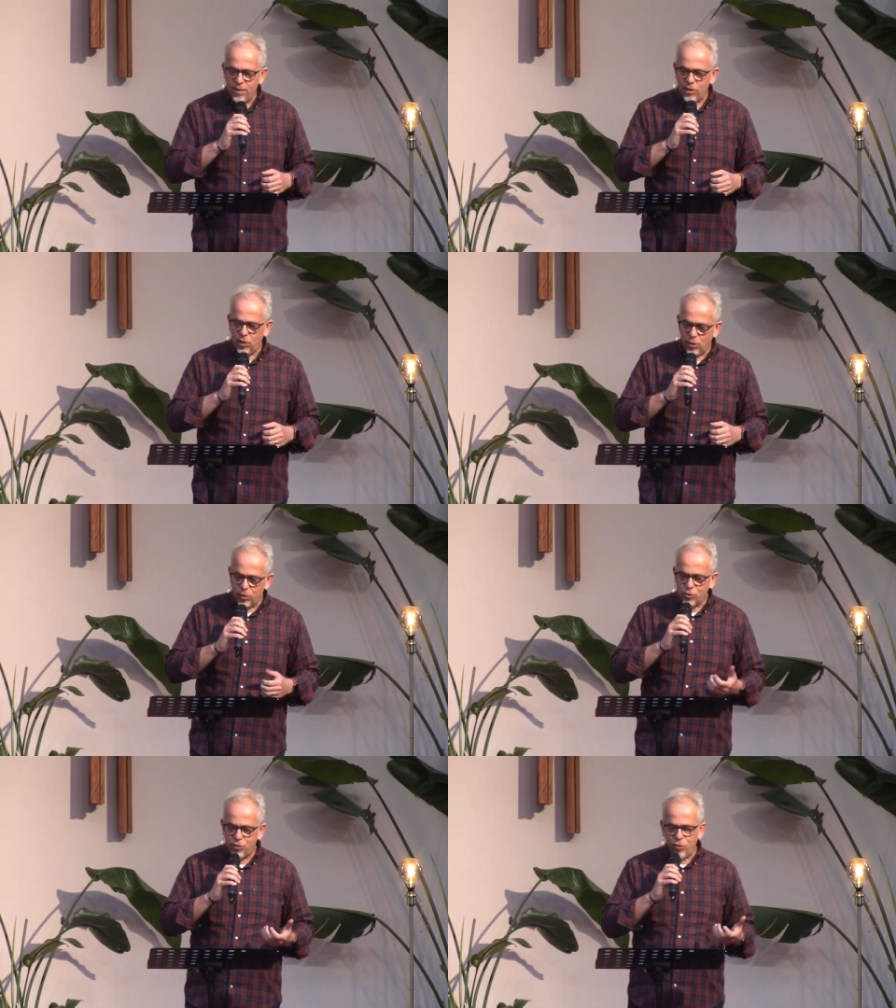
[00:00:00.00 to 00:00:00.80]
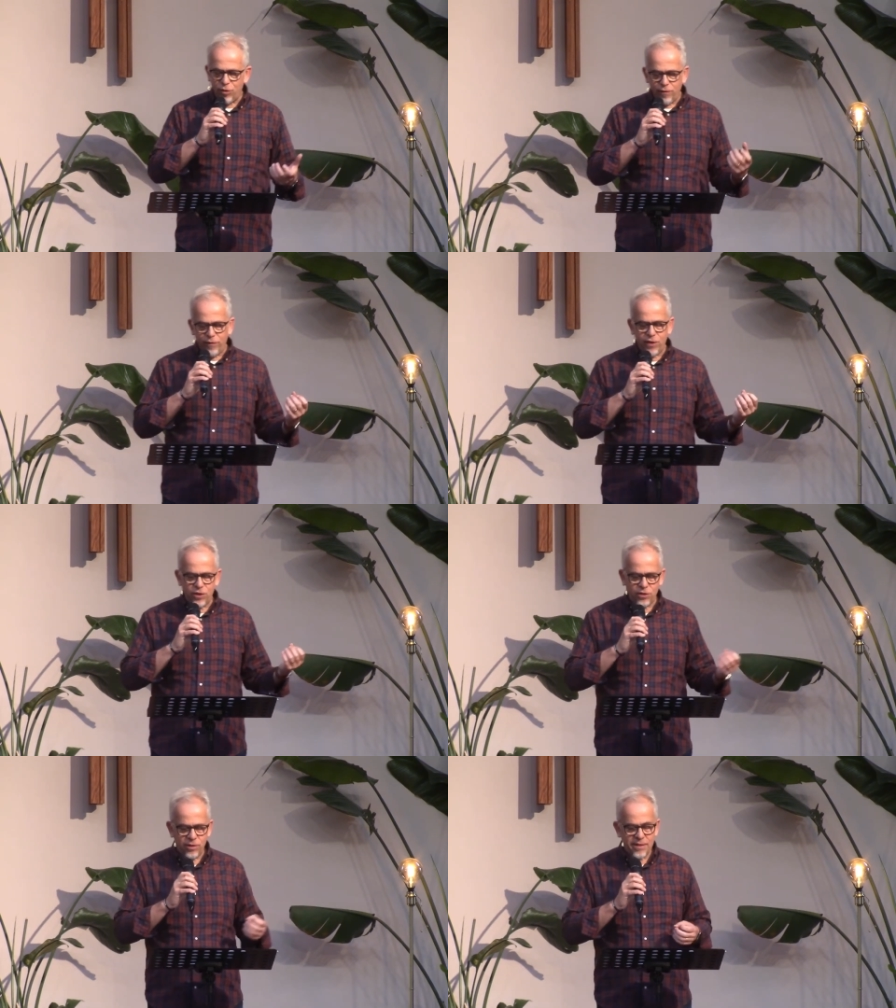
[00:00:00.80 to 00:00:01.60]
No, a true
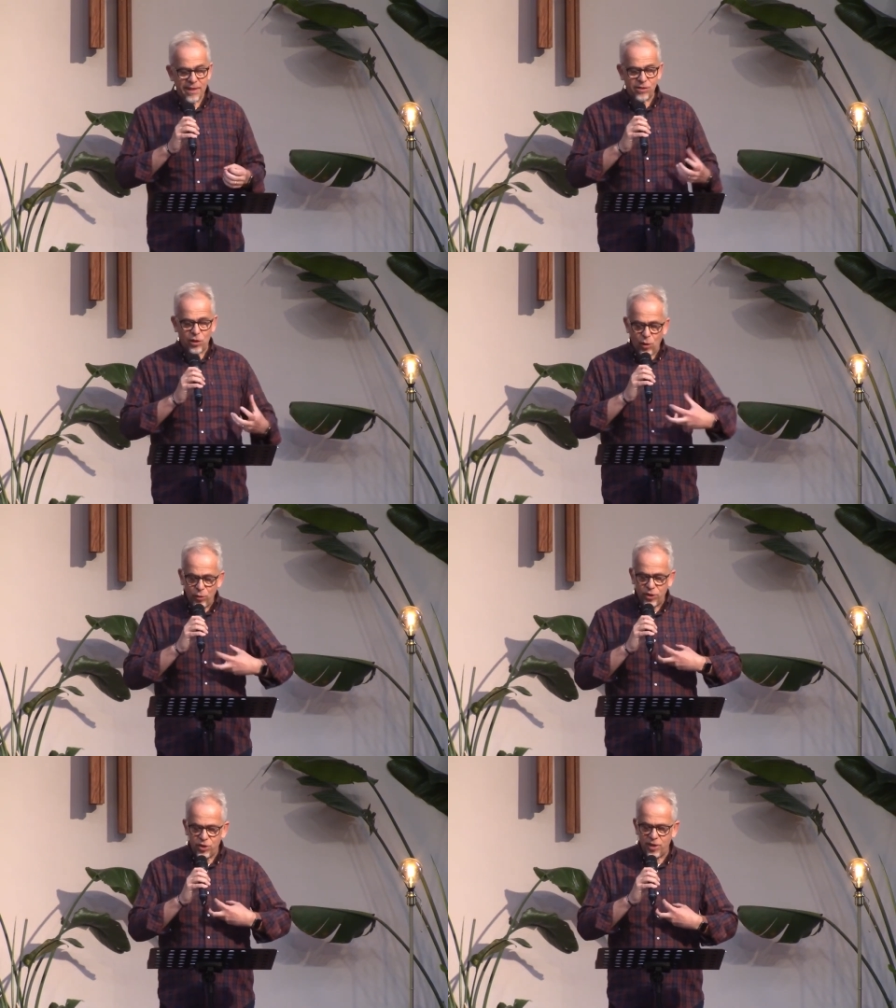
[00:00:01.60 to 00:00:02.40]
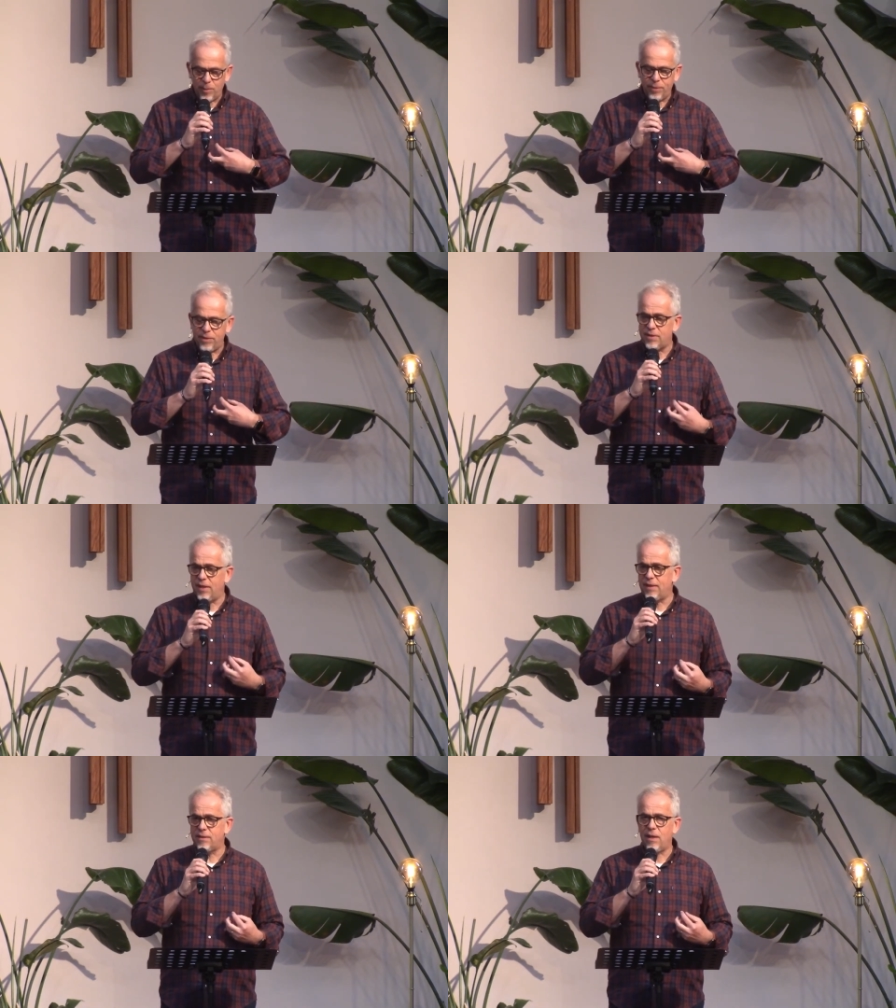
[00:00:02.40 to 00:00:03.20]
confession takes ownership and
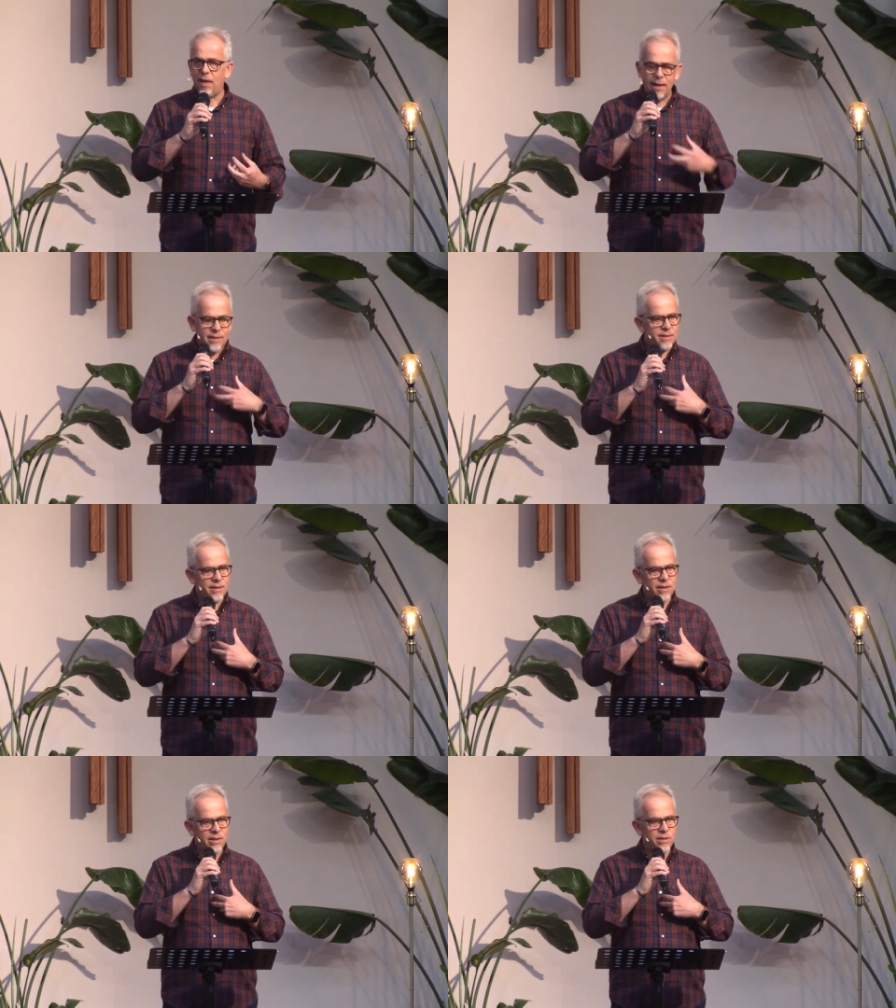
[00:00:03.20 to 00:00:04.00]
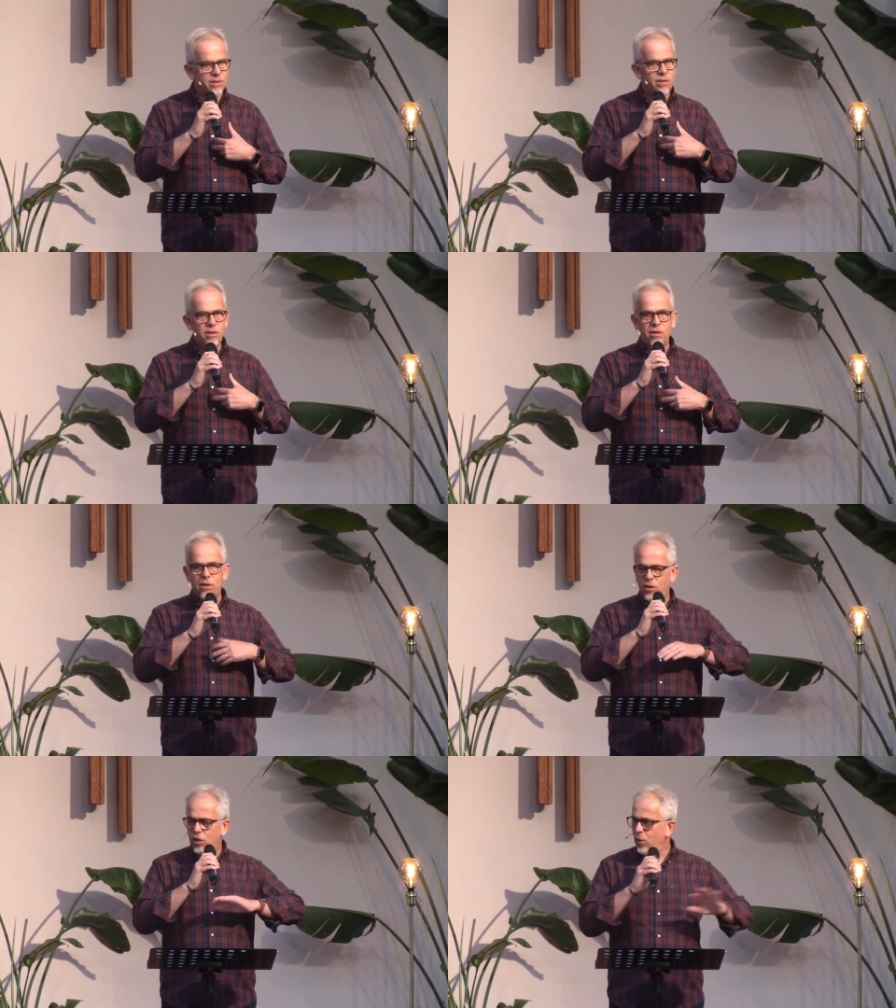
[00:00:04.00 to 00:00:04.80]
says, I sinned,
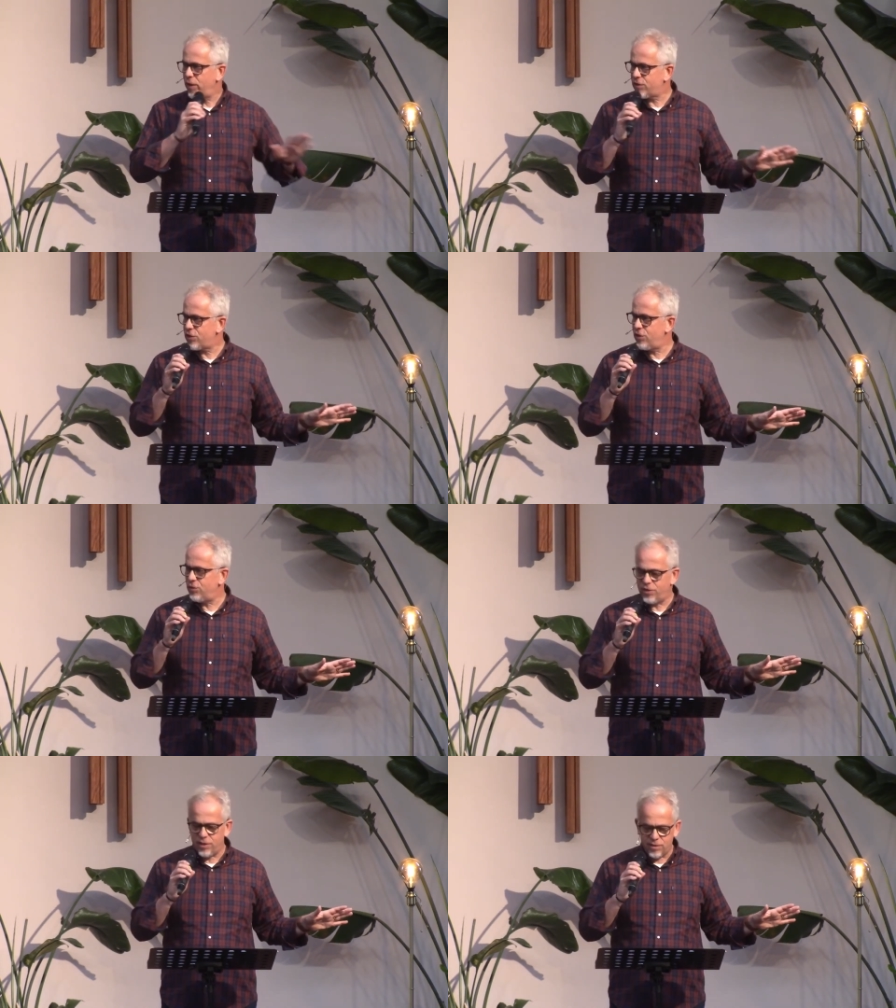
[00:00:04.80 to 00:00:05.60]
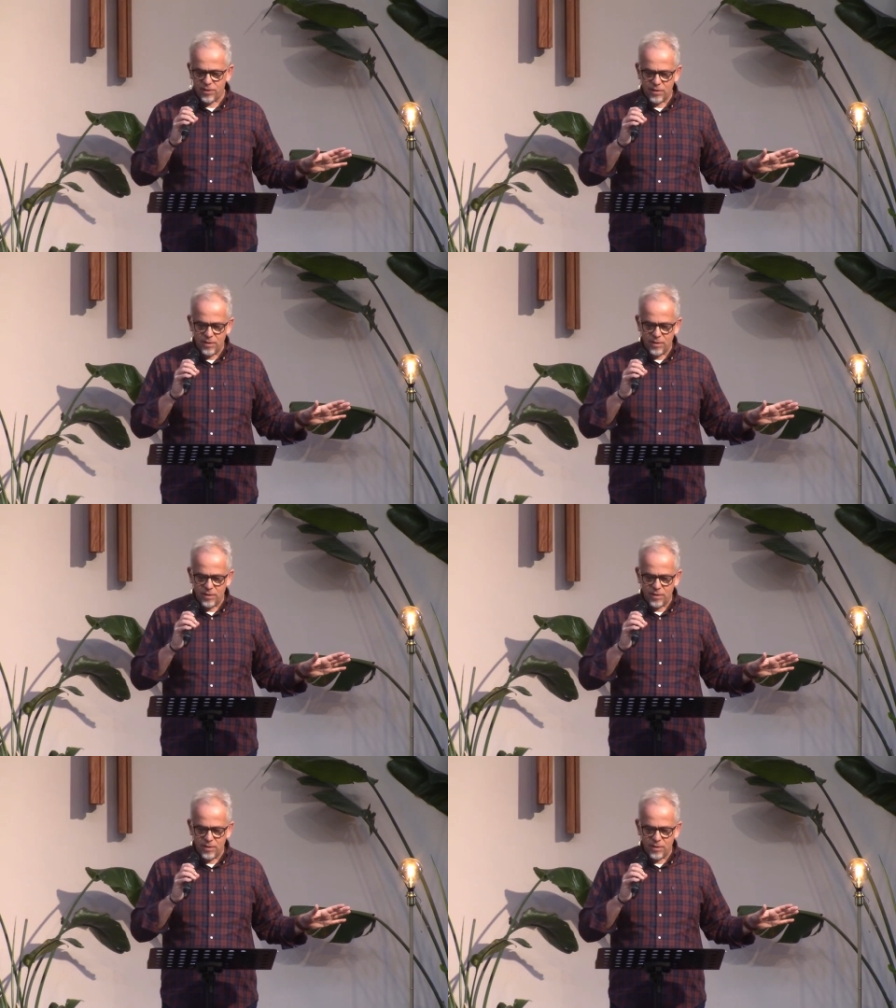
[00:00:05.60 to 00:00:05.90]
no excuses.